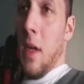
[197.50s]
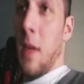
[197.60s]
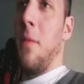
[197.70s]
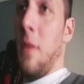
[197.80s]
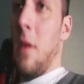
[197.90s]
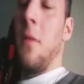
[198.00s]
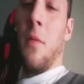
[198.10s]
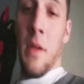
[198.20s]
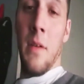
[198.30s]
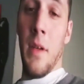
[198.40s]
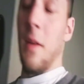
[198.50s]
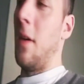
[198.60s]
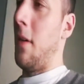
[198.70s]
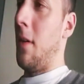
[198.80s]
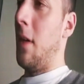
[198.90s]
I found the ring, and
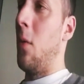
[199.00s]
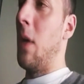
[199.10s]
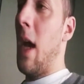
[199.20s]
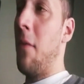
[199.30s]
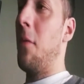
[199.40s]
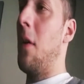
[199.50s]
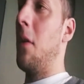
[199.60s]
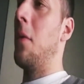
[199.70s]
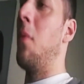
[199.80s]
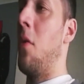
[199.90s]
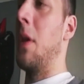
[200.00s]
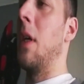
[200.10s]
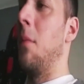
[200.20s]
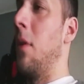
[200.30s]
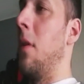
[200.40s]
uh, we haven't found an opponent
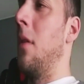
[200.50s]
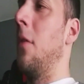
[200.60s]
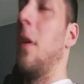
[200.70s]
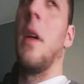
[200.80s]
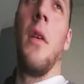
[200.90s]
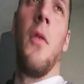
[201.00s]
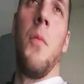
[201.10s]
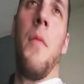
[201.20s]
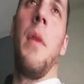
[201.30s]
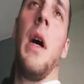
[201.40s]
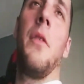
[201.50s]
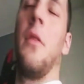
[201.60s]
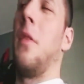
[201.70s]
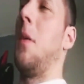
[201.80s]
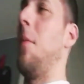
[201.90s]
yet. But there is like a group of boxers
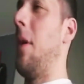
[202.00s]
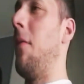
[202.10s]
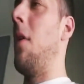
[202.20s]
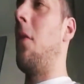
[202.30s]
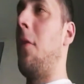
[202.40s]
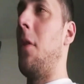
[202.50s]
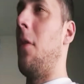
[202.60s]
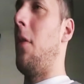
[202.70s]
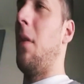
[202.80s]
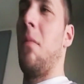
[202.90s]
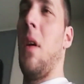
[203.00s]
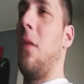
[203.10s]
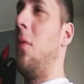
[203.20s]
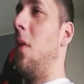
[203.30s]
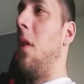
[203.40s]
and MMA fighters. There's like about
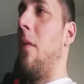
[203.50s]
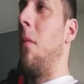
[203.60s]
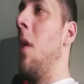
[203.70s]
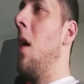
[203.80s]
twenty of them.